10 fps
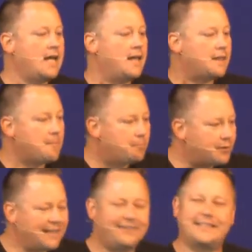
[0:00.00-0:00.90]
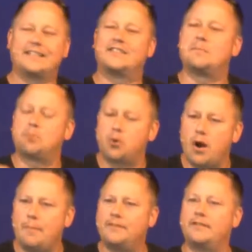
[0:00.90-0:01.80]
The blessings, the
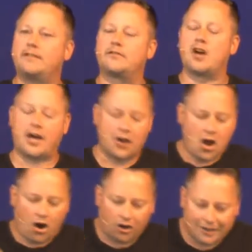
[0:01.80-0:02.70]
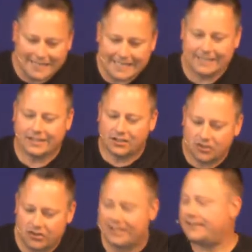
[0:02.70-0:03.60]
promises of God are in
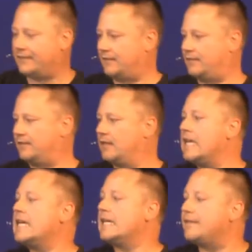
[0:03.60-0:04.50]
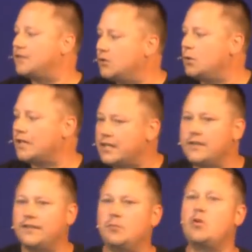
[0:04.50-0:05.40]
Jesus. If you are here
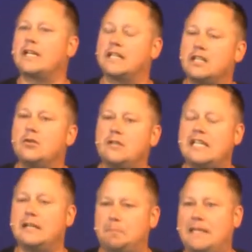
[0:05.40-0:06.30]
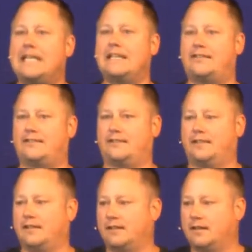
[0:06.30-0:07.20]
this morning and you need peace
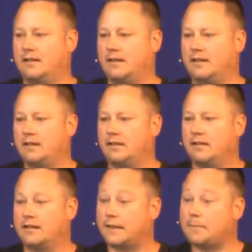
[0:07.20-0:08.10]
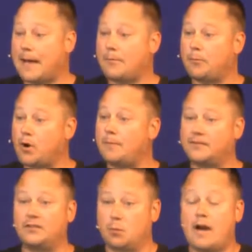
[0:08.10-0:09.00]
that the Bible
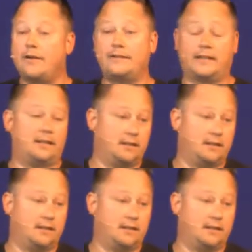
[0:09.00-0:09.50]
promises, where is it?